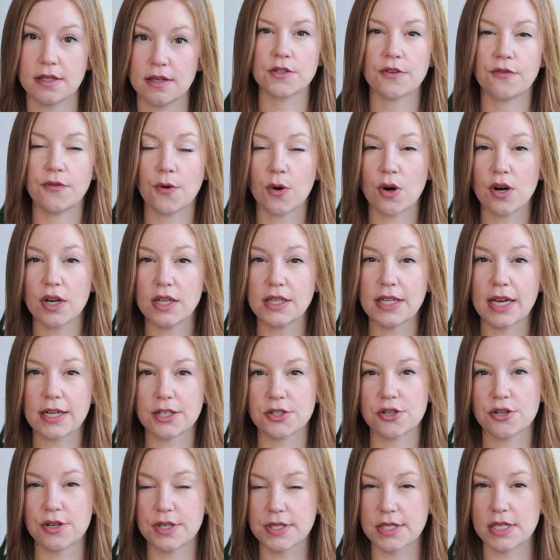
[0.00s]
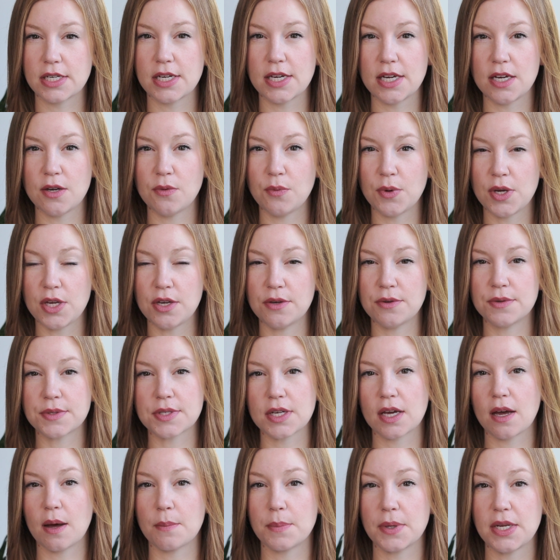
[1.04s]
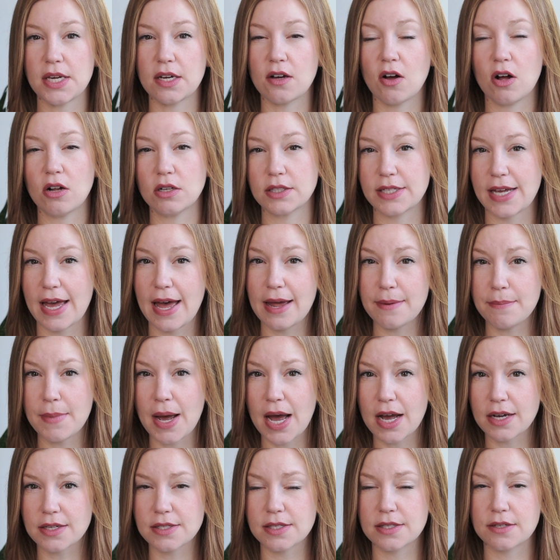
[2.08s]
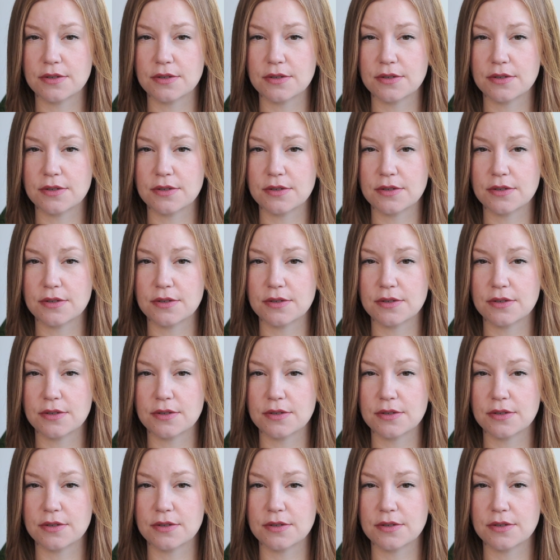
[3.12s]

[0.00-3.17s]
So for electricity, we use a company called Enmax.